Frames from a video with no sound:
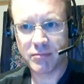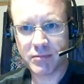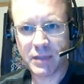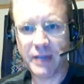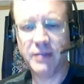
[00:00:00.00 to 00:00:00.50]

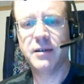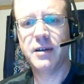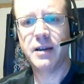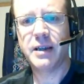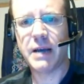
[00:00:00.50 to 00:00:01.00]
Okay,
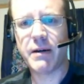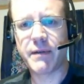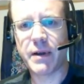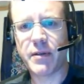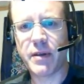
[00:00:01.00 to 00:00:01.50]
now I've
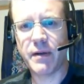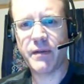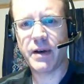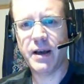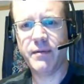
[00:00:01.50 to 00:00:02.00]
got
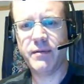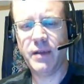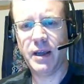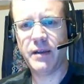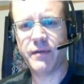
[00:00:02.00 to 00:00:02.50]
75,
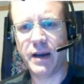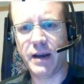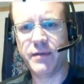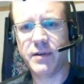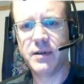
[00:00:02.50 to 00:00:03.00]

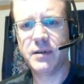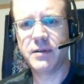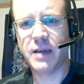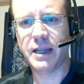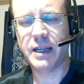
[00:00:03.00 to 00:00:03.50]
85,
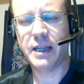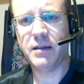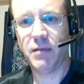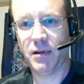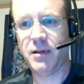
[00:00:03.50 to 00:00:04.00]
90,
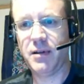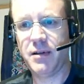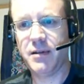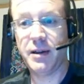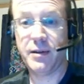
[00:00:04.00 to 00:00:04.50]

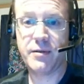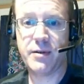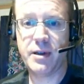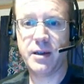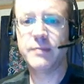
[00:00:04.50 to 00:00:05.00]
and
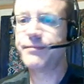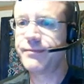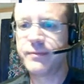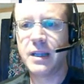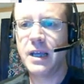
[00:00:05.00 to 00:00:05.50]
3.
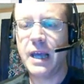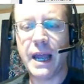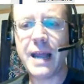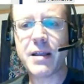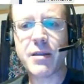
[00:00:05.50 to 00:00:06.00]

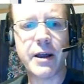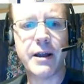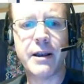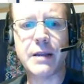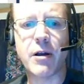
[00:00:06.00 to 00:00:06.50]
And
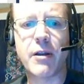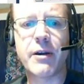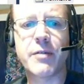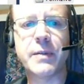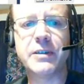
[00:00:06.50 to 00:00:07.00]
that's all there
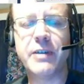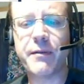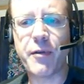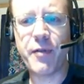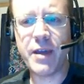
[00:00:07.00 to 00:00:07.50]
is. But you have
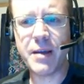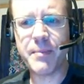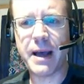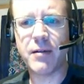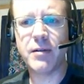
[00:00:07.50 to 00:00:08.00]
to think
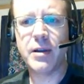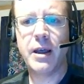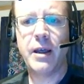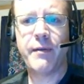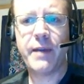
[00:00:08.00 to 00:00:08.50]
about
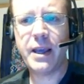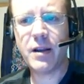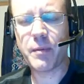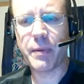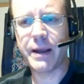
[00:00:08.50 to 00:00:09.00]
the
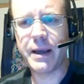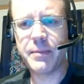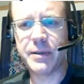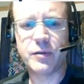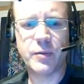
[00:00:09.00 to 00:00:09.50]
interplay
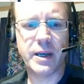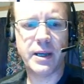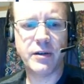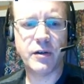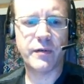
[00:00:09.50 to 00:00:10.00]

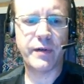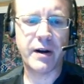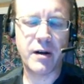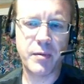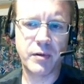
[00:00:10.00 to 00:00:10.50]
between your
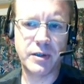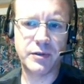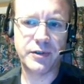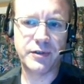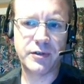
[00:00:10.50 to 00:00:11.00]
variable
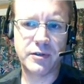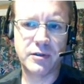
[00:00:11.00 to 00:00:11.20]
usage,